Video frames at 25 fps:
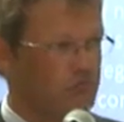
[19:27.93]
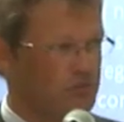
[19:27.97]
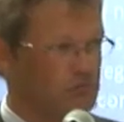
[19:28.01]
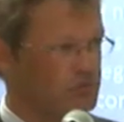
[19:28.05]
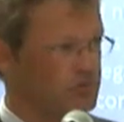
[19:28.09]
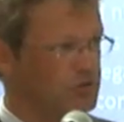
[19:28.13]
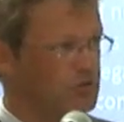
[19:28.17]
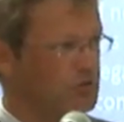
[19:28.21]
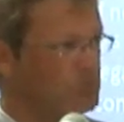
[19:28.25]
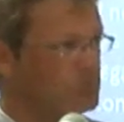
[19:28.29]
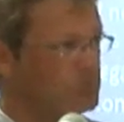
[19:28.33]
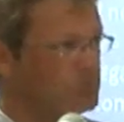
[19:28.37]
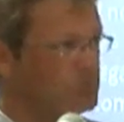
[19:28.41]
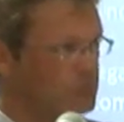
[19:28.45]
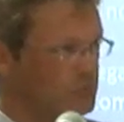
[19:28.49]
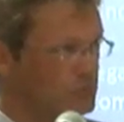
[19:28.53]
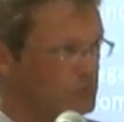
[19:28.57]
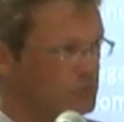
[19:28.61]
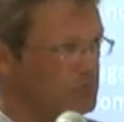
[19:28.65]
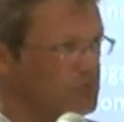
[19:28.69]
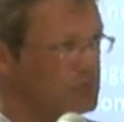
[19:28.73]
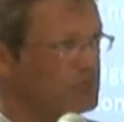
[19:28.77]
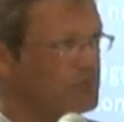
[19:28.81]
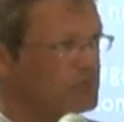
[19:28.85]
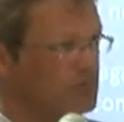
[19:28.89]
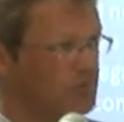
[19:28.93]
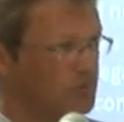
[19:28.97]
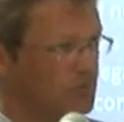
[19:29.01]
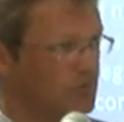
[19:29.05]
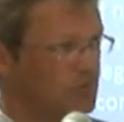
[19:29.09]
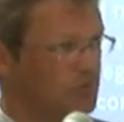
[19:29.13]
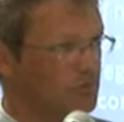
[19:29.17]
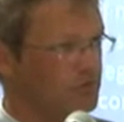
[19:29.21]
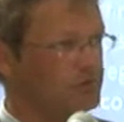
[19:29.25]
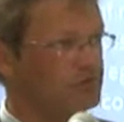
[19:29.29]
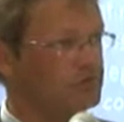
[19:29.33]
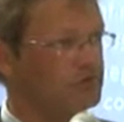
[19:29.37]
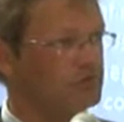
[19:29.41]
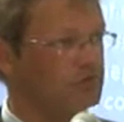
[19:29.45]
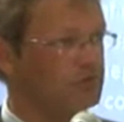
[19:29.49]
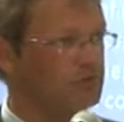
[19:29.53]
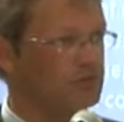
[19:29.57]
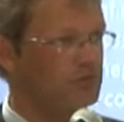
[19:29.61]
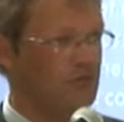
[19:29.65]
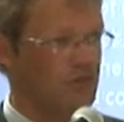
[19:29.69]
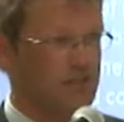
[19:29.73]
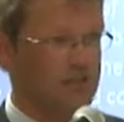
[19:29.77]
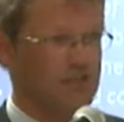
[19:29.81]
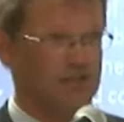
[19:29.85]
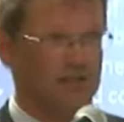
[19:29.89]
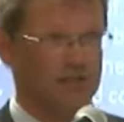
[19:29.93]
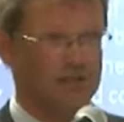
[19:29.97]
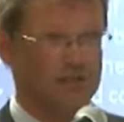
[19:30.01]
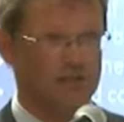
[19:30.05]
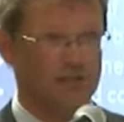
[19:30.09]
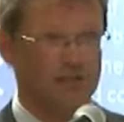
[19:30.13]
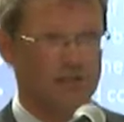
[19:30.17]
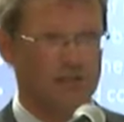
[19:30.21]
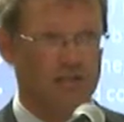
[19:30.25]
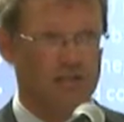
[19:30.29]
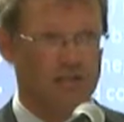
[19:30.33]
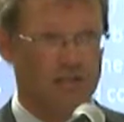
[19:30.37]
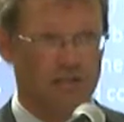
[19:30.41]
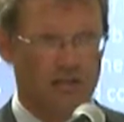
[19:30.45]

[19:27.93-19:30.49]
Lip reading: should, would, ought to, etc.